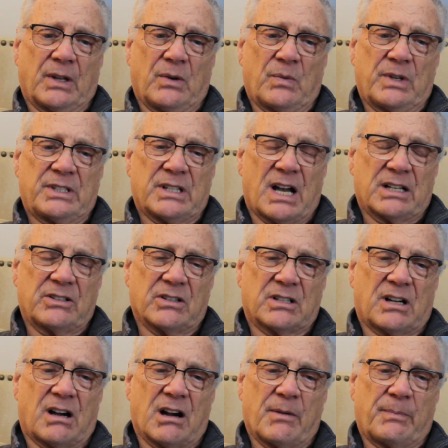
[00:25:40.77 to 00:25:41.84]
when Dr.
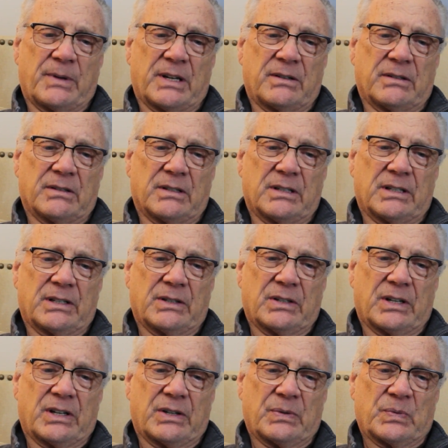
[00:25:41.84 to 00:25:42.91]
Cartman
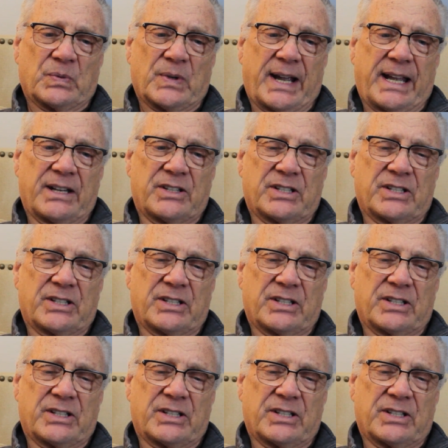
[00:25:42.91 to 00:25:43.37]
ran